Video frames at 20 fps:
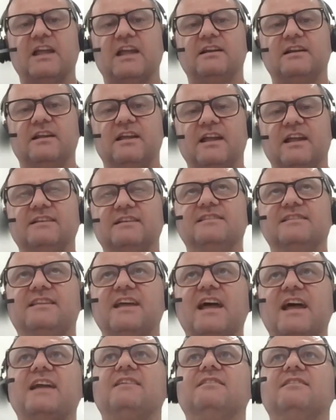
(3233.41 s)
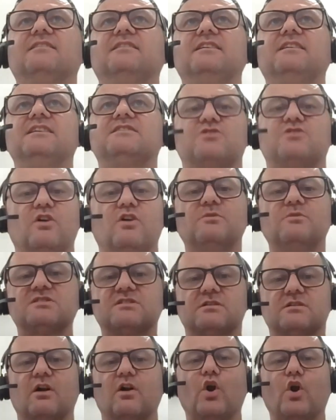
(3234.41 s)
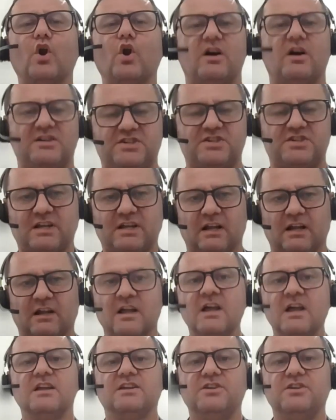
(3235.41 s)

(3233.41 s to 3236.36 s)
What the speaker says: and then it's almost logical.